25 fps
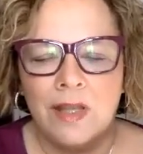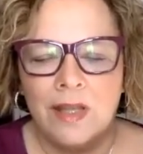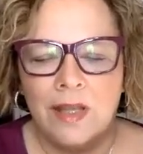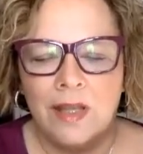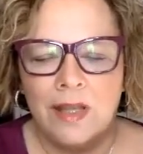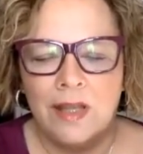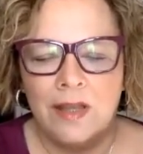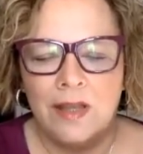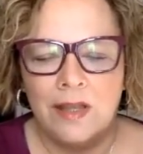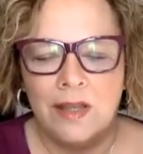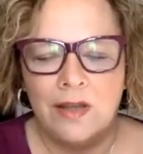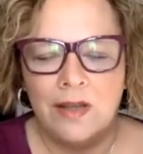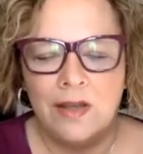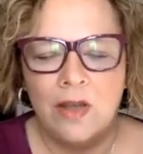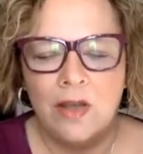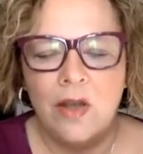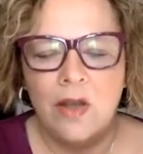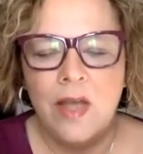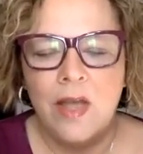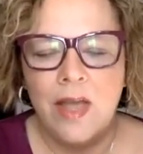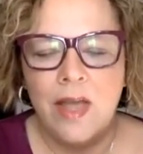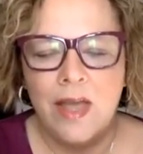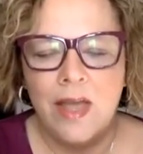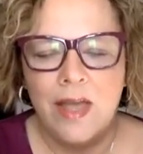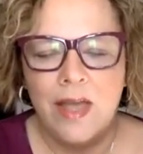And then go
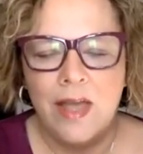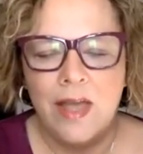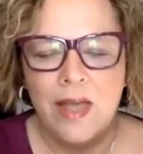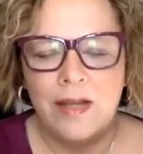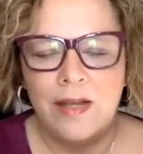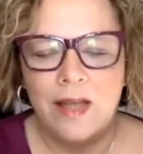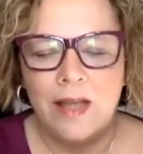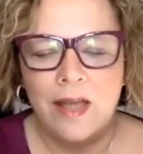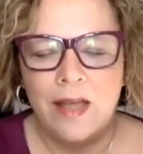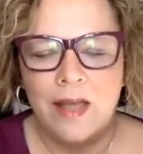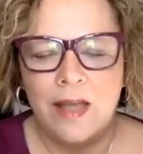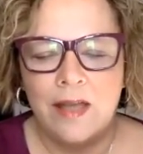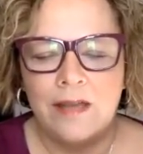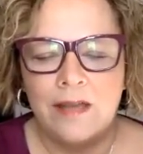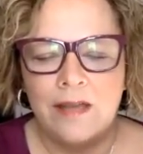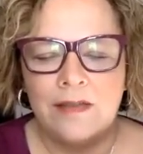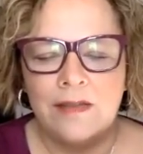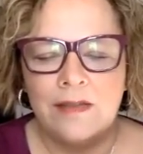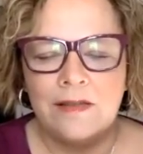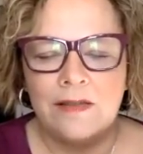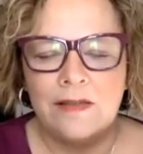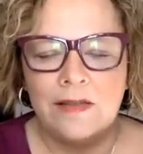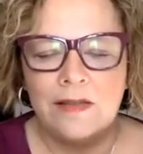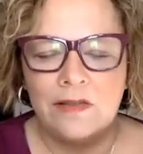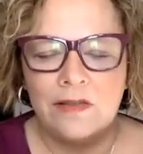ahead and